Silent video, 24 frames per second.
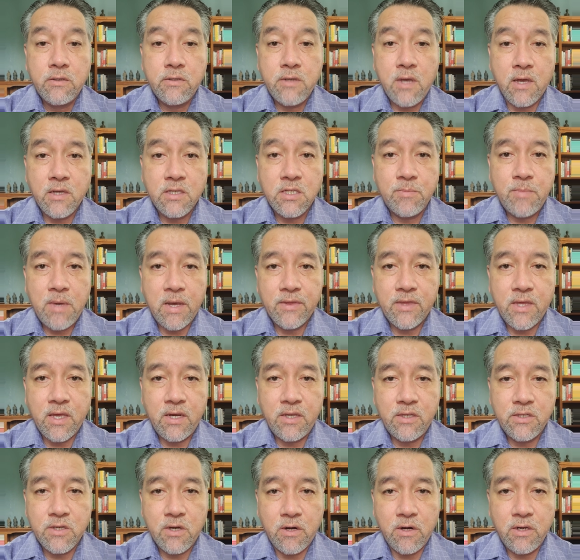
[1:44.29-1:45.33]
talks about
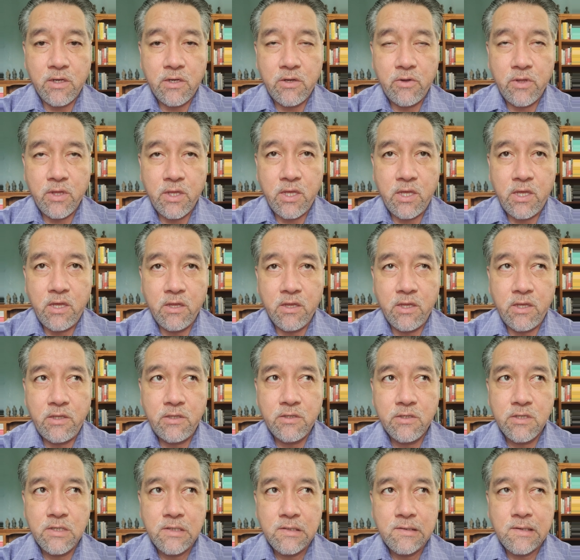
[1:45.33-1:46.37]
that he started doing the
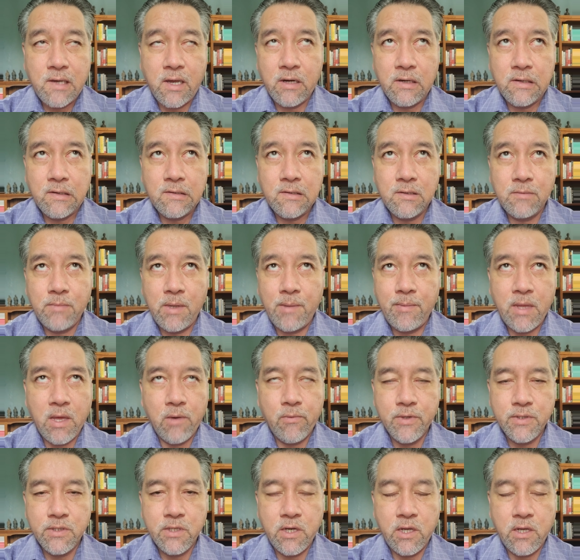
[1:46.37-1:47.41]
healings. I don't know, maybe
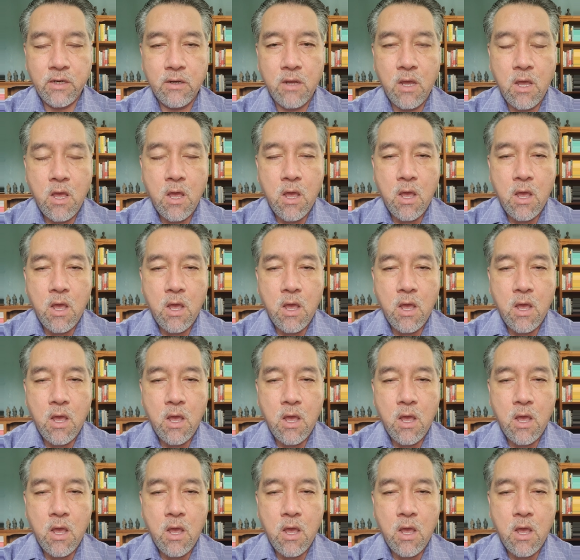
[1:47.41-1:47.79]
that wasn't it.